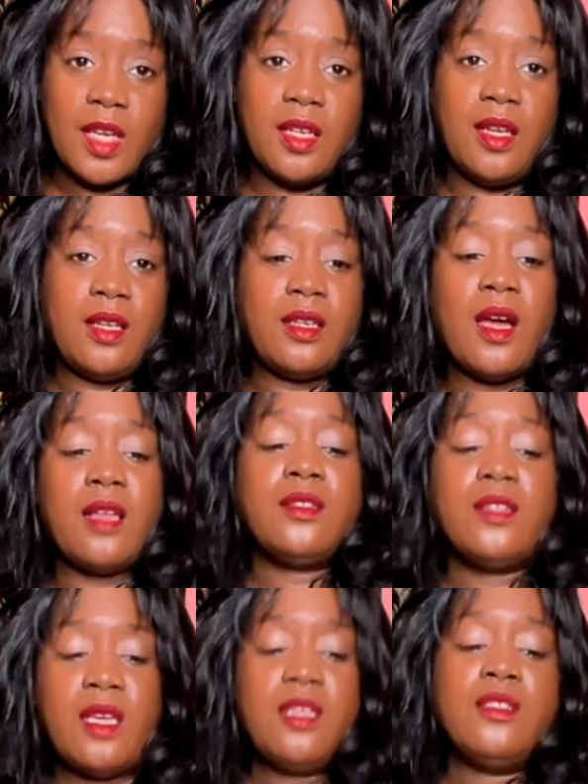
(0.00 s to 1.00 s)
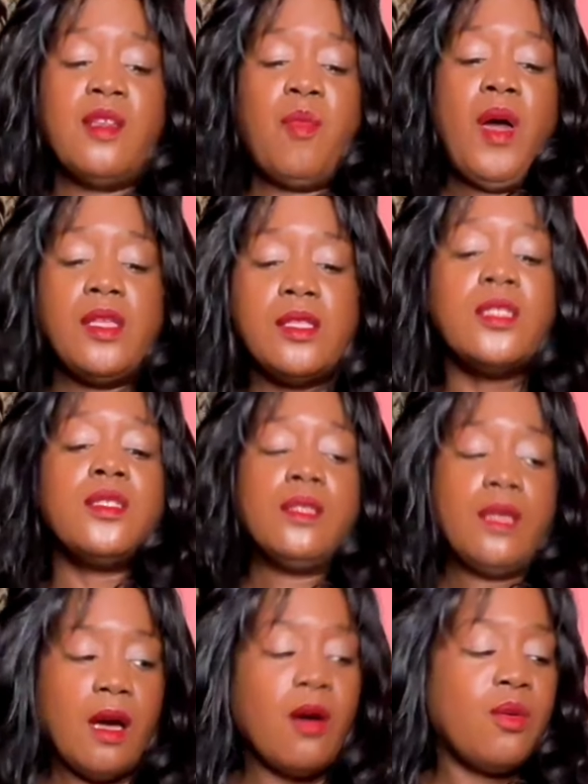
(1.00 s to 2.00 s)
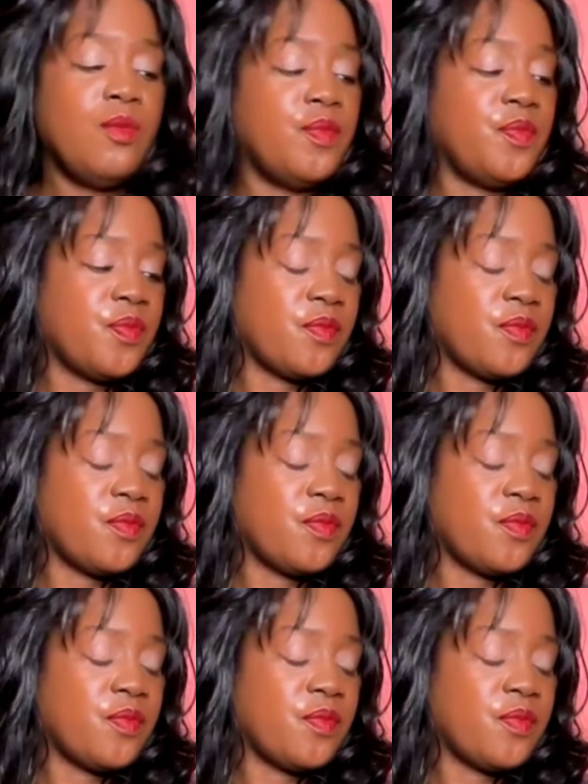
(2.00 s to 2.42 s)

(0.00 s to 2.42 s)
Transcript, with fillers: And they're not letting the Pisces go.